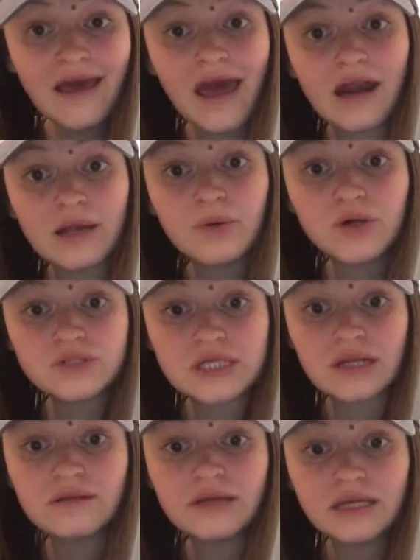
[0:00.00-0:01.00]
and I
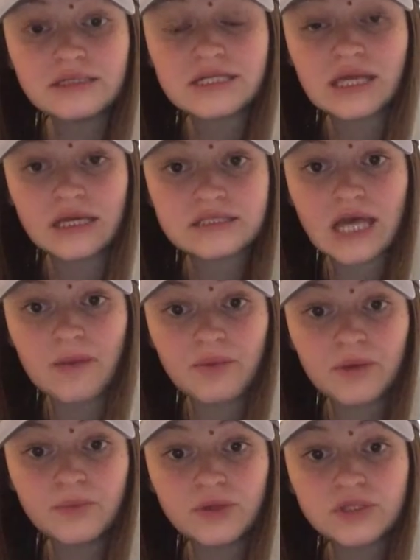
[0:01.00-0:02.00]
posted a link to get to
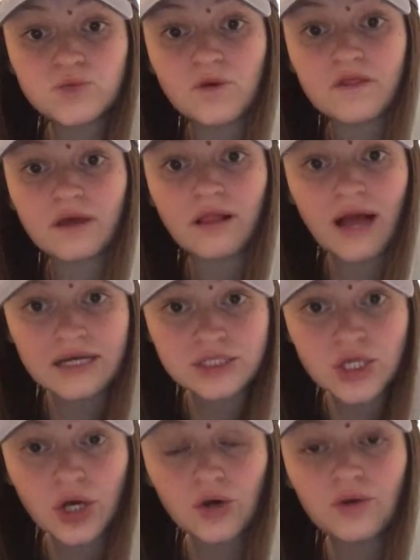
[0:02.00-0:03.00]
Epic Books with a
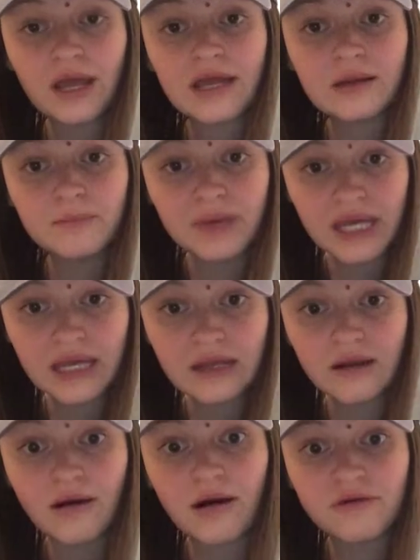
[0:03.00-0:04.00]
class code and a
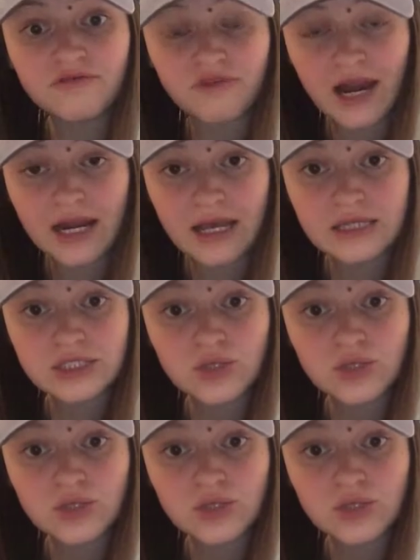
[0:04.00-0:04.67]
pin on Friday.